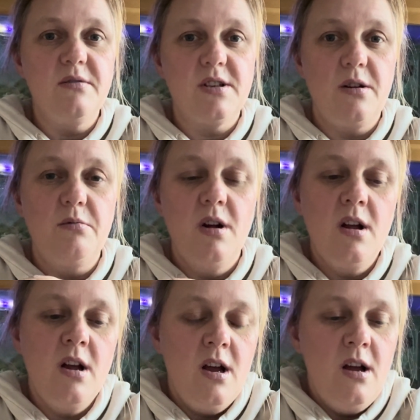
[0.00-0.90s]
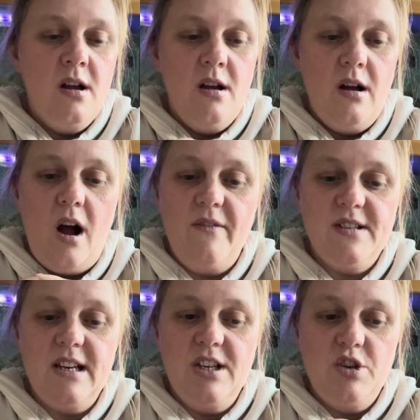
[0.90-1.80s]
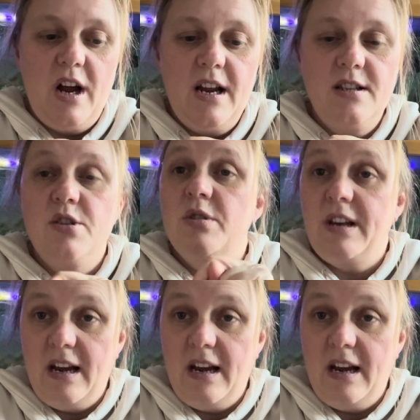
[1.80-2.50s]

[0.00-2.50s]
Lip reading: So obviously try and do the date